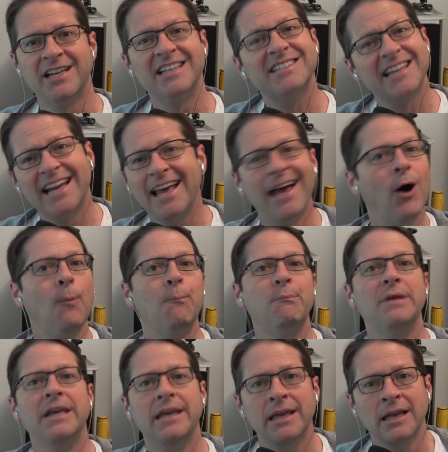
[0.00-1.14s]
That's going to help
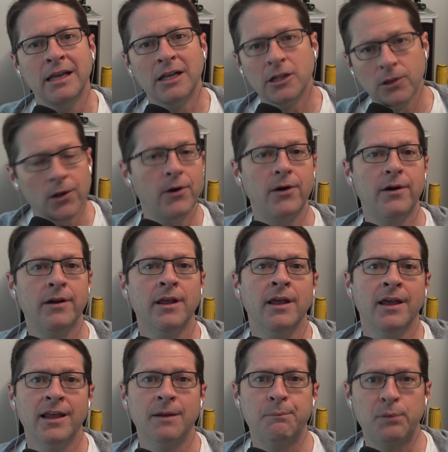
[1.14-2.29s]
me learn
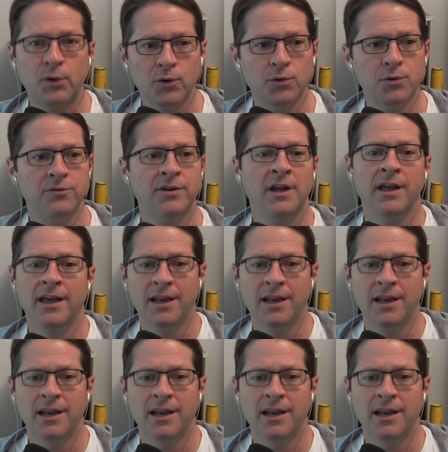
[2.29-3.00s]
and approve